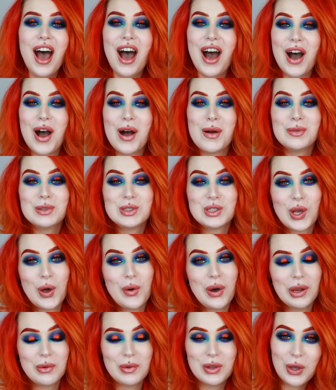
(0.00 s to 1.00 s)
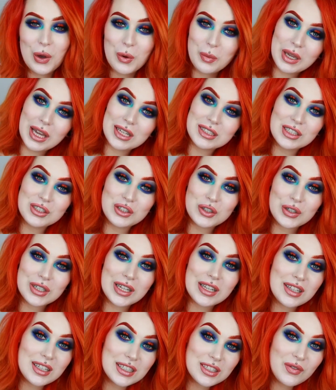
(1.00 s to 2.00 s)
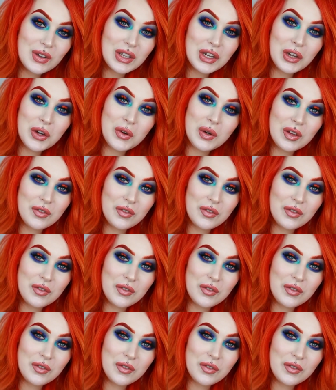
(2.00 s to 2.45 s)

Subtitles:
So I really hope you guys enjoyed this video.